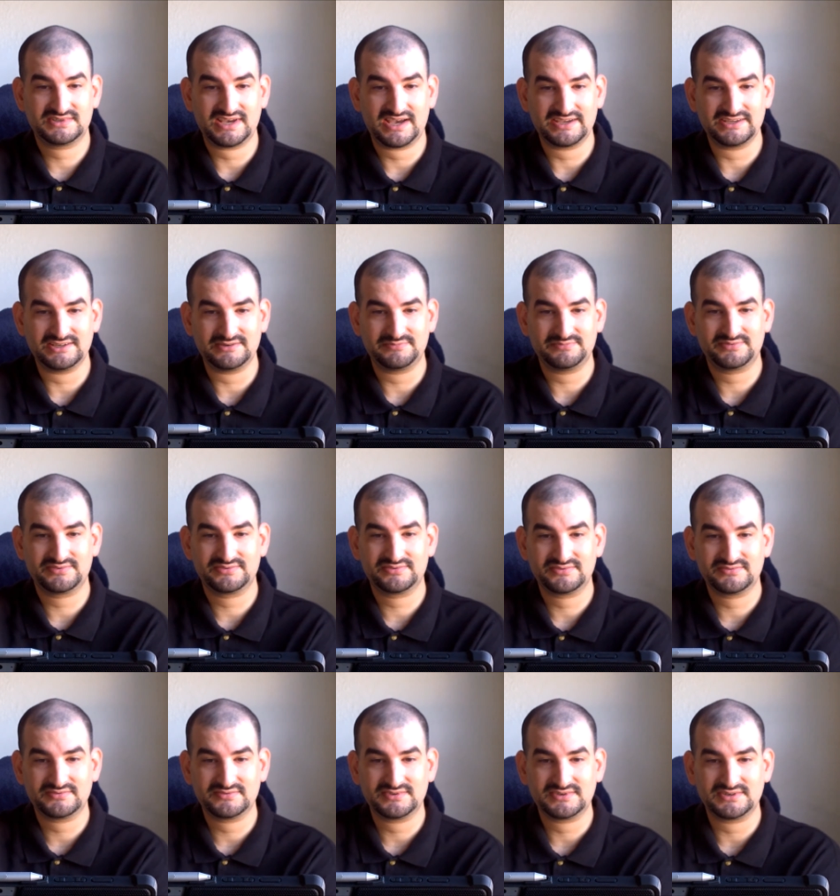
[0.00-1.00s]
Tayyip
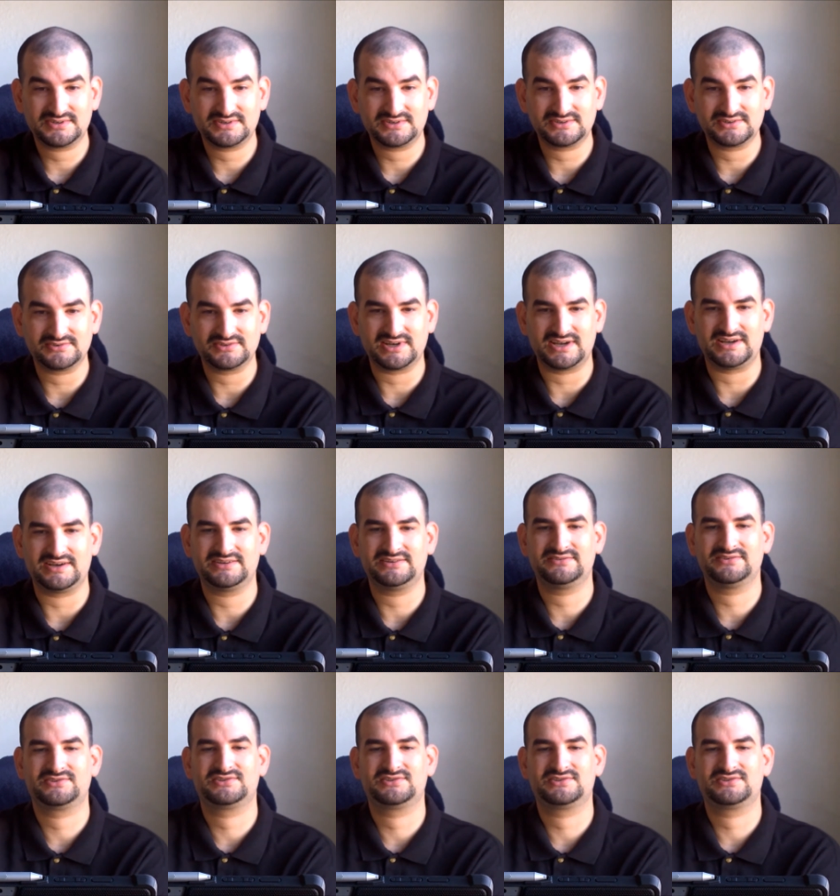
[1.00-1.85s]
Erdogan,